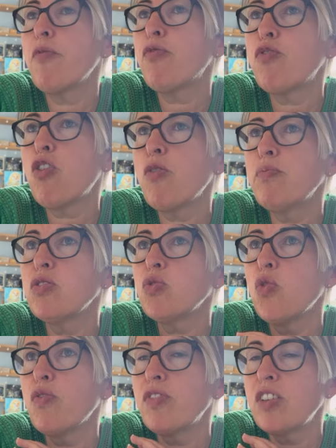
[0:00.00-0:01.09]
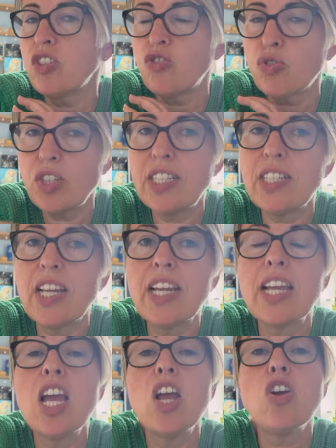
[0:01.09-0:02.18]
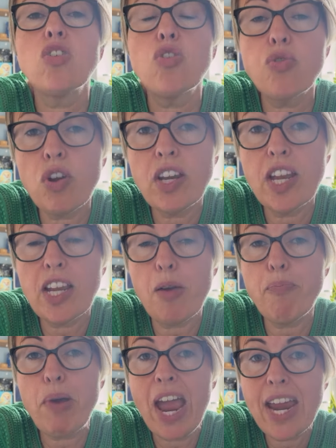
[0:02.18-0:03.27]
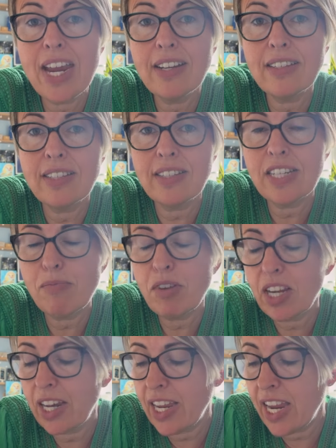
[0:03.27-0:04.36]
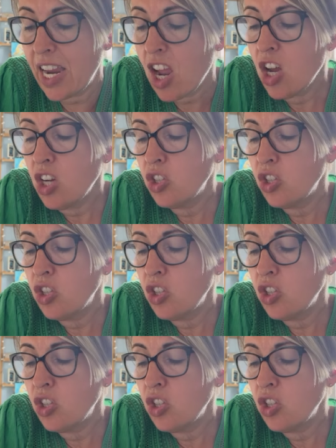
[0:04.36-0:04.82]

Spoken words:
from sort of treating chronic pain systemically